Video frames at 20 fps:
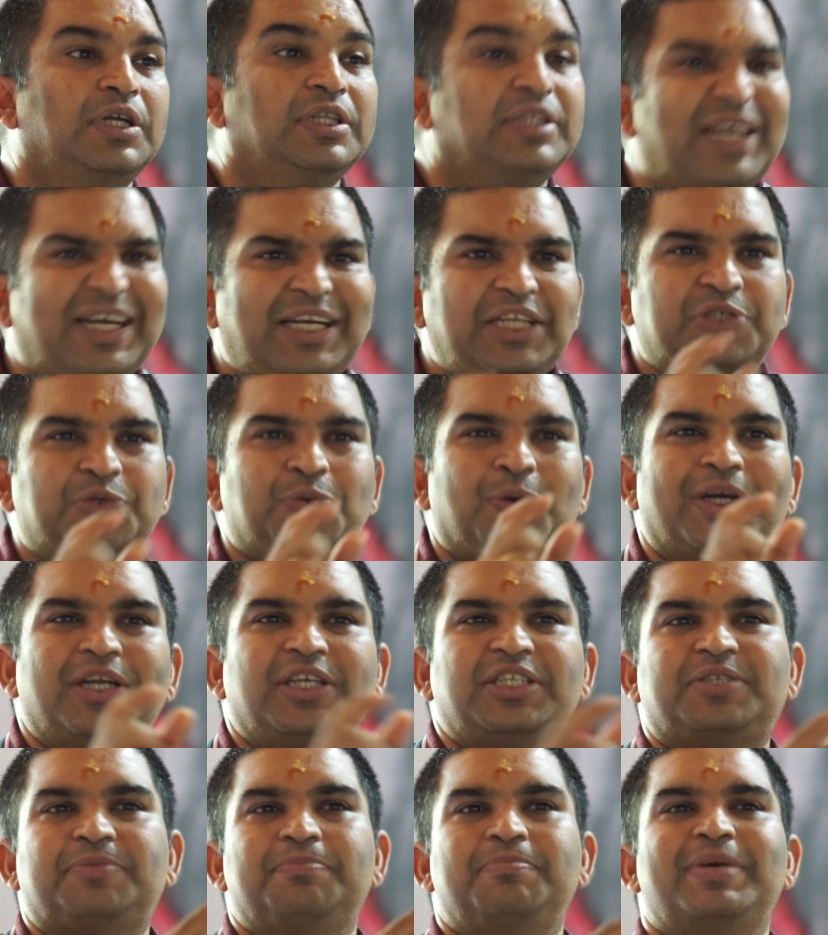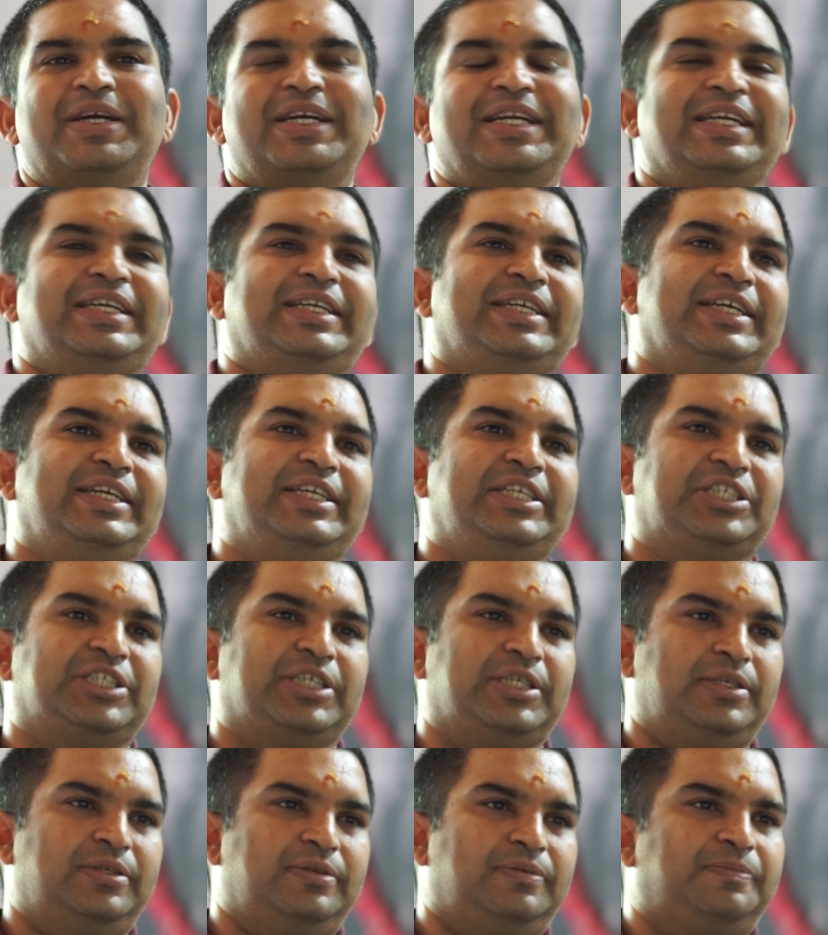That is what is
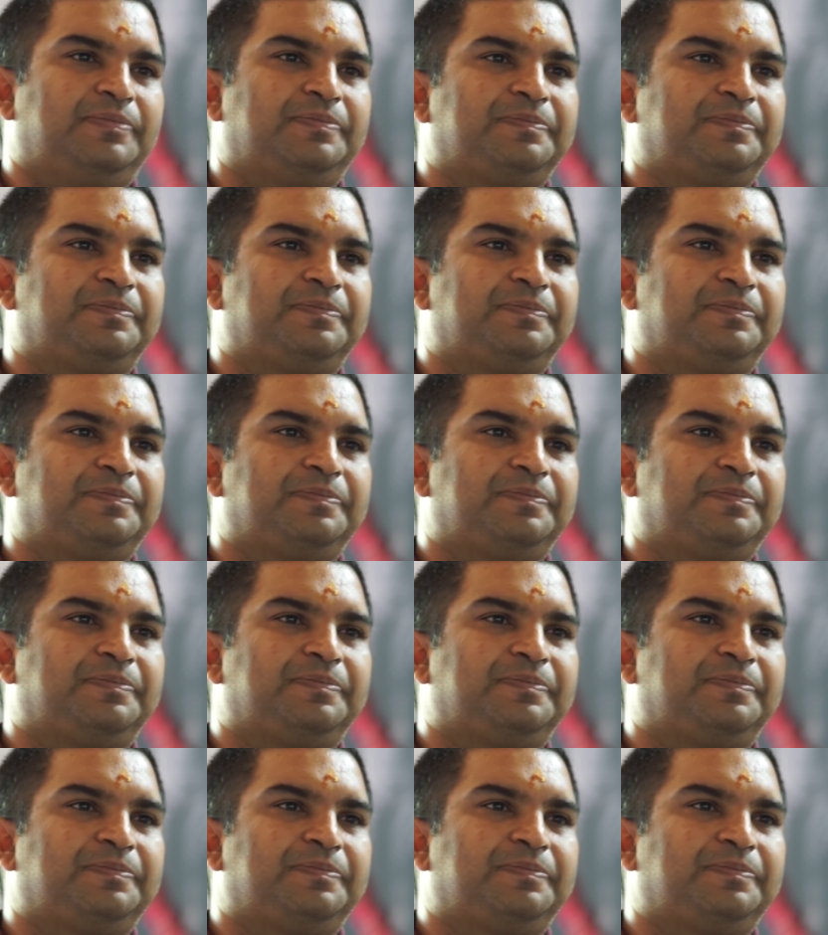meditation.